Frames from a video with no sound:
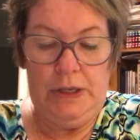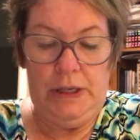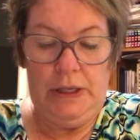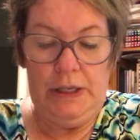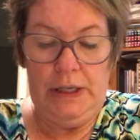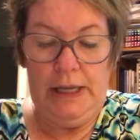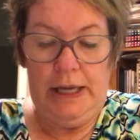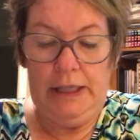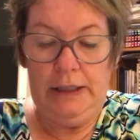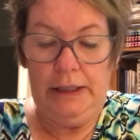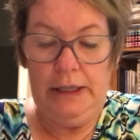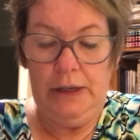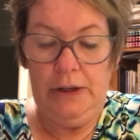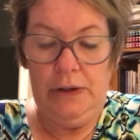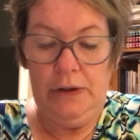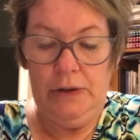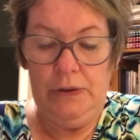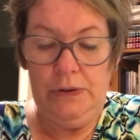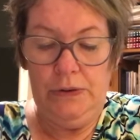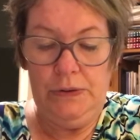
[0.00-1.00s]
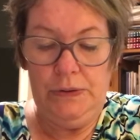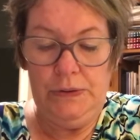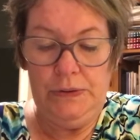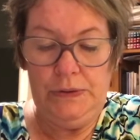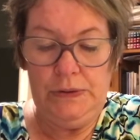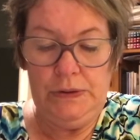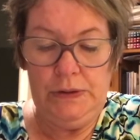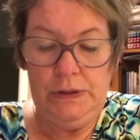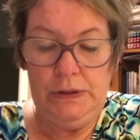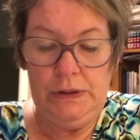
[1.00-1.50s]
you can use the
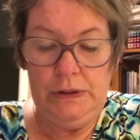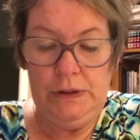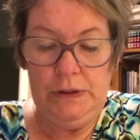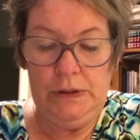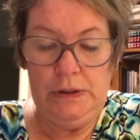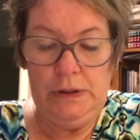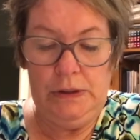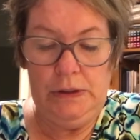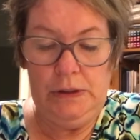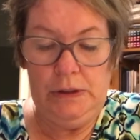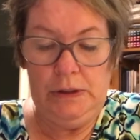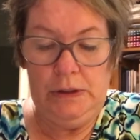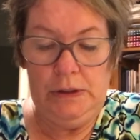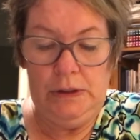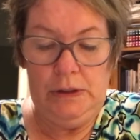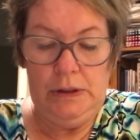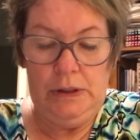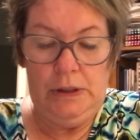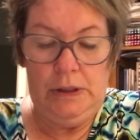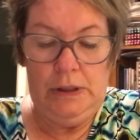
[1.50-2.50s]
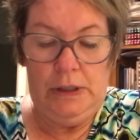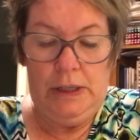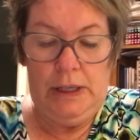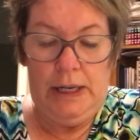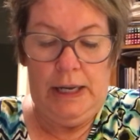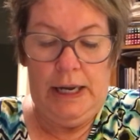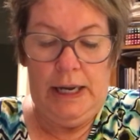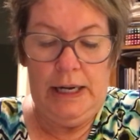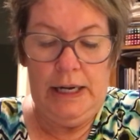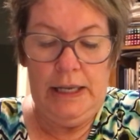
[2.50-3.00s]
yellows.
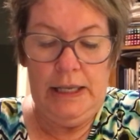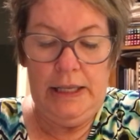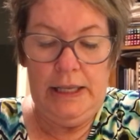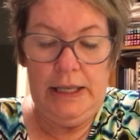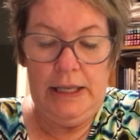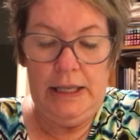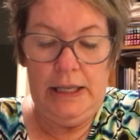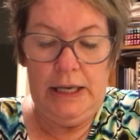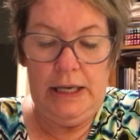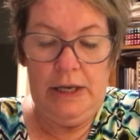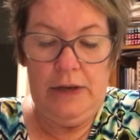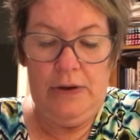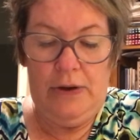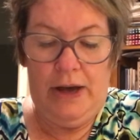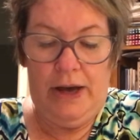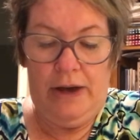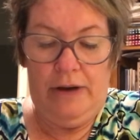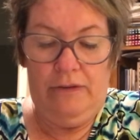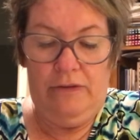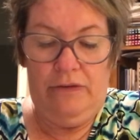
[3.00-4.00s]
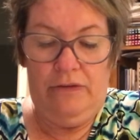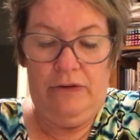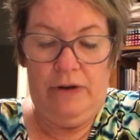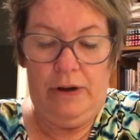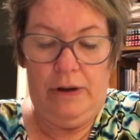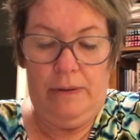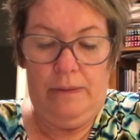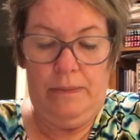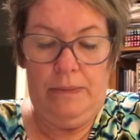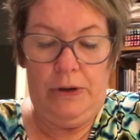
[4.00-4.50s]
Anything
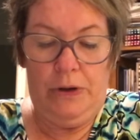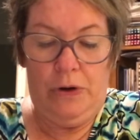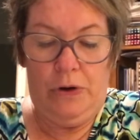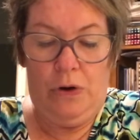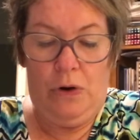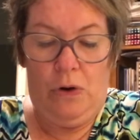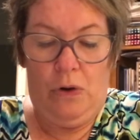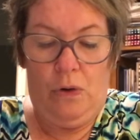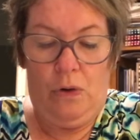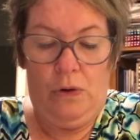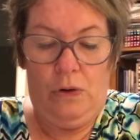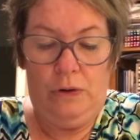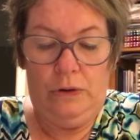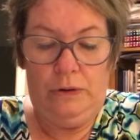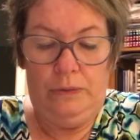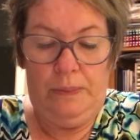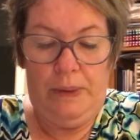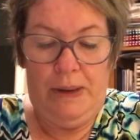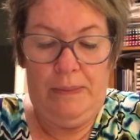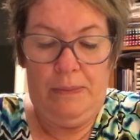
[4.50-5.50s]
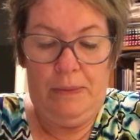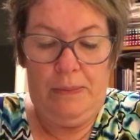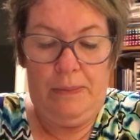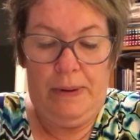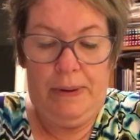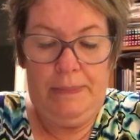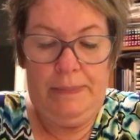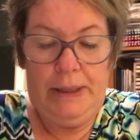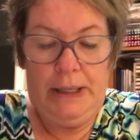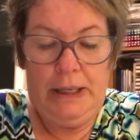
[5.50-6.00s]
that you have from your
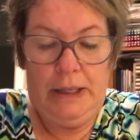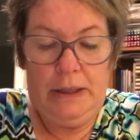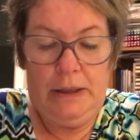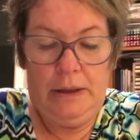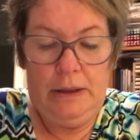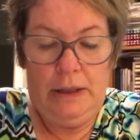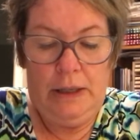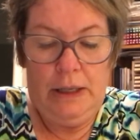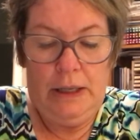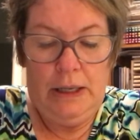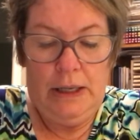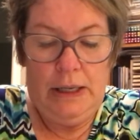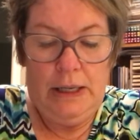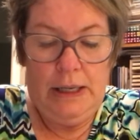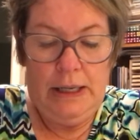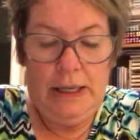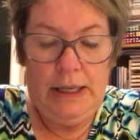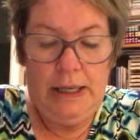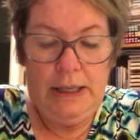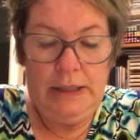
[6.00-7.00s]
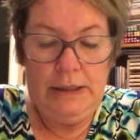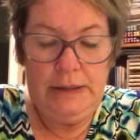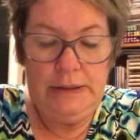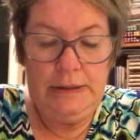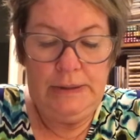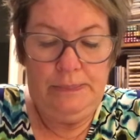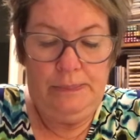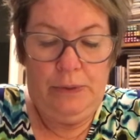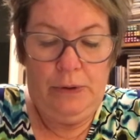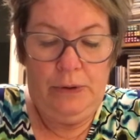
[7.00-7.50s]
old paper pumpkin
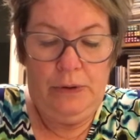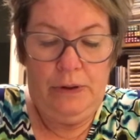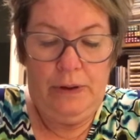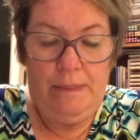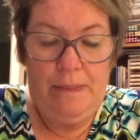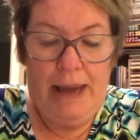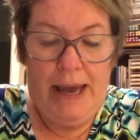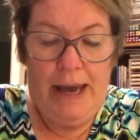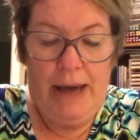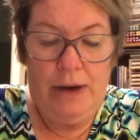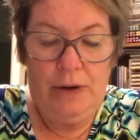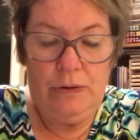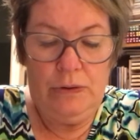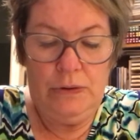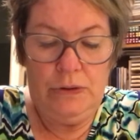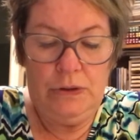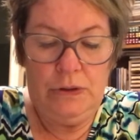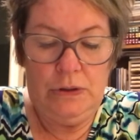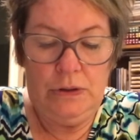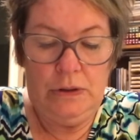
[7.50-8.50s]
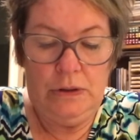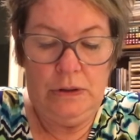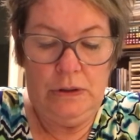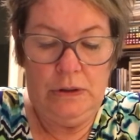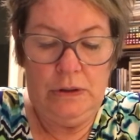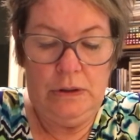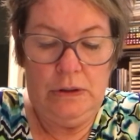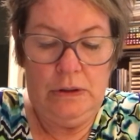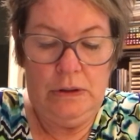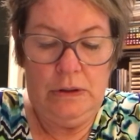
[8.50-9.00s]
kits, pull them
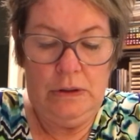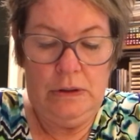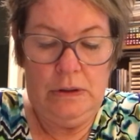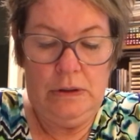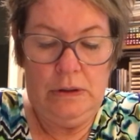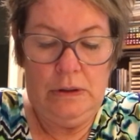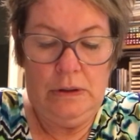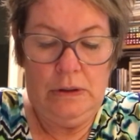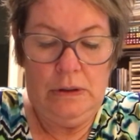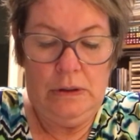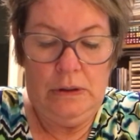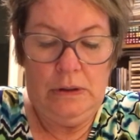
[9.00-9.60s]
out